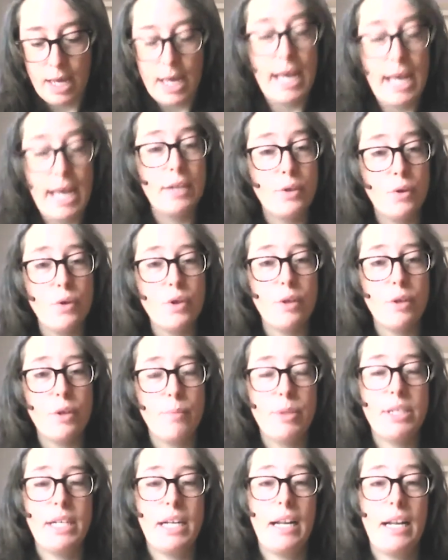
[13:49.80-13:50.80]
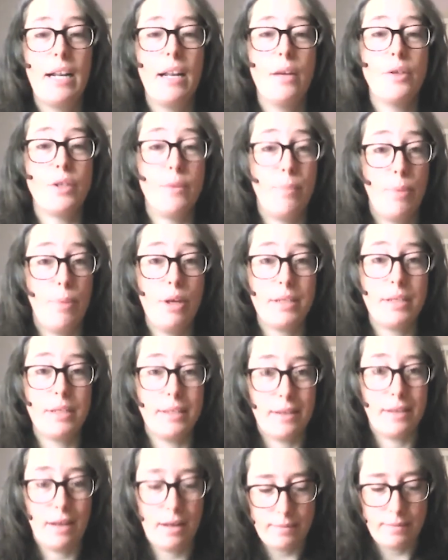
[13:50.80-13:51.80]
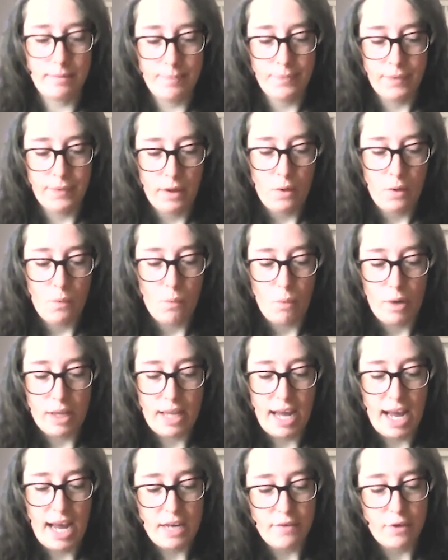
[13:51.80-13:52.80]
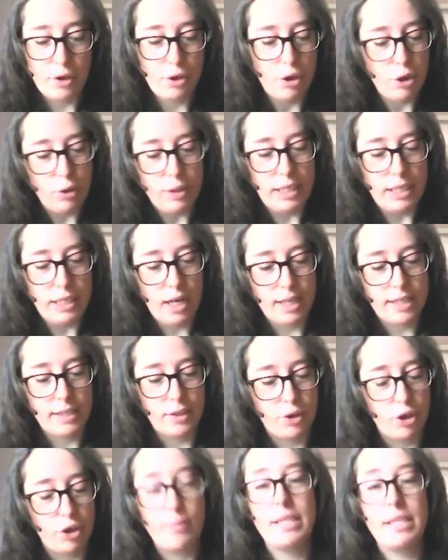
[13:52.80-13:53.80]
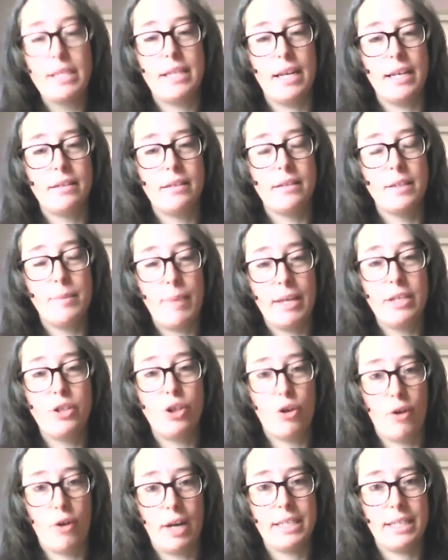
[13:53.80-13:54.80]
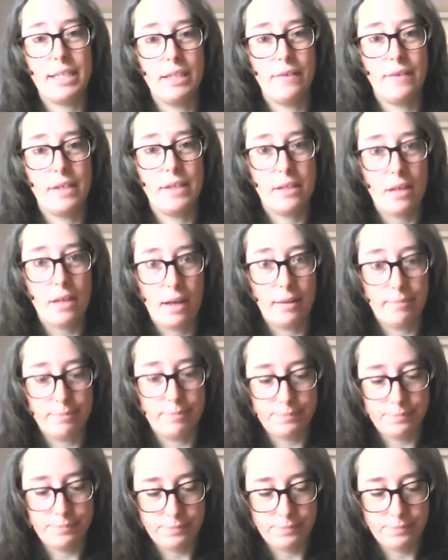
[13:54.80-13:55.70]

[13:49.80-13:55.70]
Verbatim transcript: It is also particularly close to Berchtesgaden, where the head of the newly Nazi German state spent a great deal of his time.